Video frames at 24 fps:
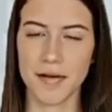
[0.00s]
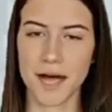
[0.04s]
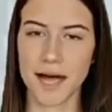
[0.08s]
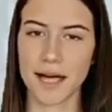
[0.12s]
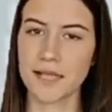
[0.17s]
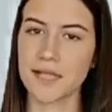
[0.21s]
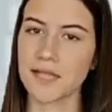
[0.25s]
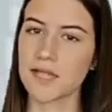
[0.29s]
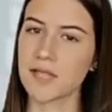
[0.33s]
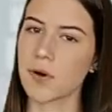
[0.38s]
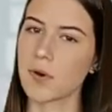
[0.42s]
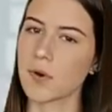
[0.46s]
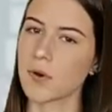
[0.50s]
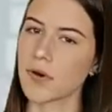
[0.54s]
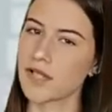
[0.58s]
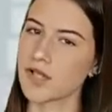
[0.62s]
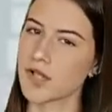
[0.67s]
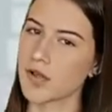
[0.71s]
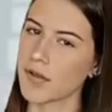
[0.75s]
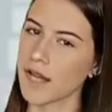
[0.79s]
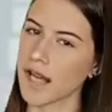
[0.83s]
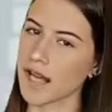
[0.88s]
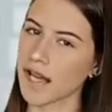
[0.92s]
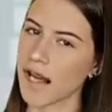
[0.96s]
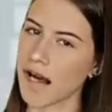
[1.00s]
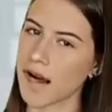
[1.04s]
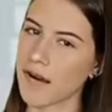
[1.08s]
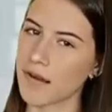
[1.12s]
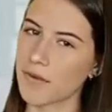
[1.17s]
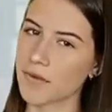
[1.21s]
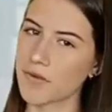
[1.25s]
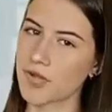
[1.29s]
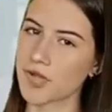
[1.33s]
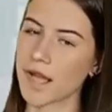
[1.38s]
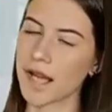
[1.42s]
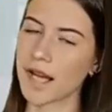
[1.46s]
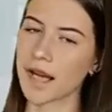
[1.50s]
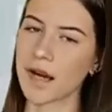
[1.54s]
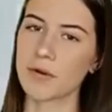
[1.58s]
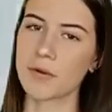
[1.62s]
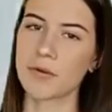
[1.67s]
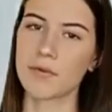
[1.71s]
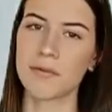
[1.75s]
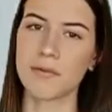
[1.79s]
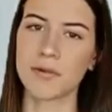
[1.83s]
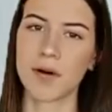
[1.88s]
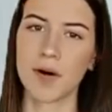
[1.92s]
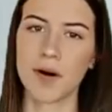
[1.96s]
As soon as you get out of
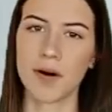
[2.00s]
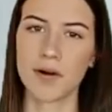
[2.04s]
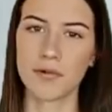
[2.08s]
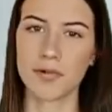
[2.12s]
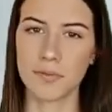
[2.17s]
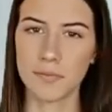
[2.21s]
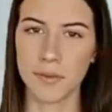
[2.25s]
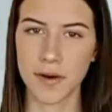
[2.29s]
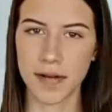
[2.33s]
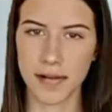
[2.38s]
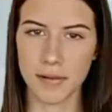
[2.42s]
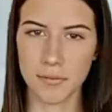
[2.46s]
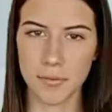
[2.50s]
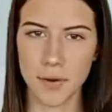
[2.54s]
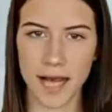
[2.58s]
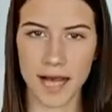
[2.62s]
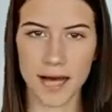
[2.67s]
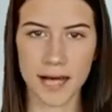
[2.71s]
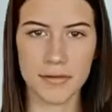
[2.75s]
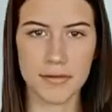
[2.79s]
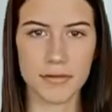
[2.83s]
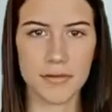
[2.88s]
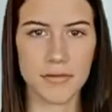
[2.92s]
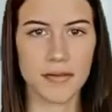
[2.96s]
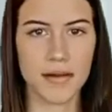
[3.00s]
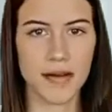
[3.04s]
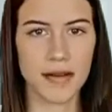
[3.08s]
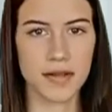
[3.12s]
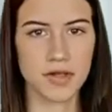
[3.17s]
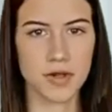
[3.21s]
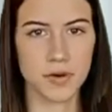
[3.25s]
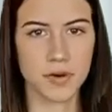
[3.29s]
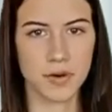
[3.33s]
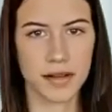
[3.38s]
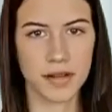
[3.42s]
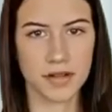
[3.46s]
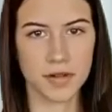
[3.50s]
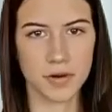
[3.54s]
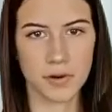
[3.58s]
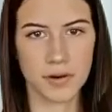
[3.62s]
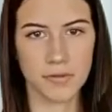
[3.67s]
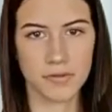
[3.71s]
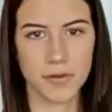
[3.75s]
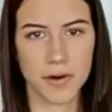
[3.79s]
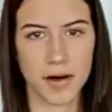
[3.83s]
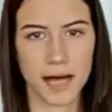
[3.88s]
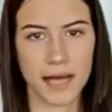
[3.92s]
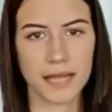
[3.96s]
jail, call the big man, attorney
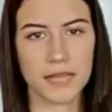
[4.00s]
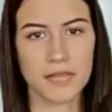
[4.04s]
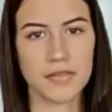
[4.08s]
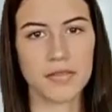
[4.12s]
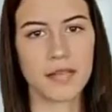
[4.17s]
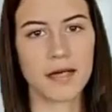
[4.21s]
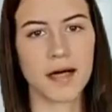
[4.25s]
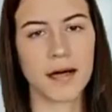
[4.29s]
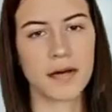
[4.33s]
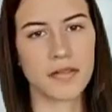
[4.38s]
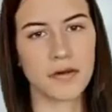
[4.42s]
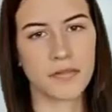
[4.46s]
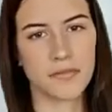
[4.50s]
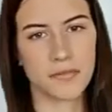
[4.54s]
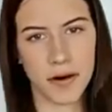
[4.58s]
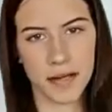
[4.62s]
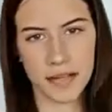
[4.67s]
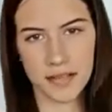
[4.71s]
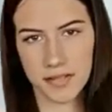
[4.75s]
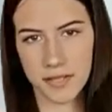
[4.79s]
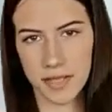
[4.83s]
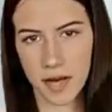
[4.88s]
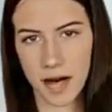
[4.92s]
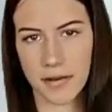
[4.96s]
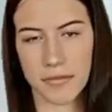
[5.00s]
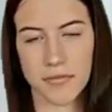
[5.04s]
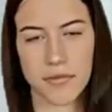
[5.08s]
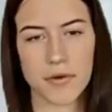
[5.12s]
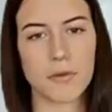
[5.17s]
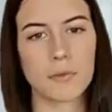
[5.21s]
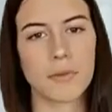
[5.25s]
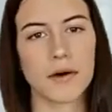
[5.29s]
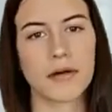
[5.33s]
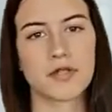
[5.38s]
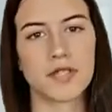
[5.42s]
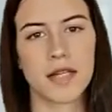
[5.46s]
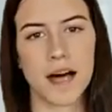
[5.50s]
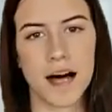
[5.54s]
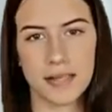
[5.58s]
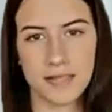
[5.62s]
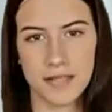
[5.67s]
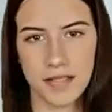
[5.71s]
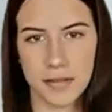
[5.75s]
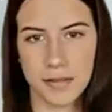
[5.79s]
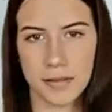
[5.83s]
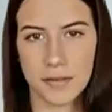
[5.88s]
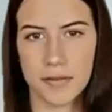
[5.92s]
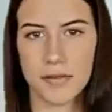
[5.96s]
Joey Franks, at the Franks Law Firm in
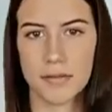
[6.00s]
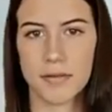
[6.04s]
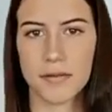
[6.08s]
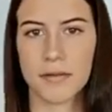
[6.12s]
Jackson.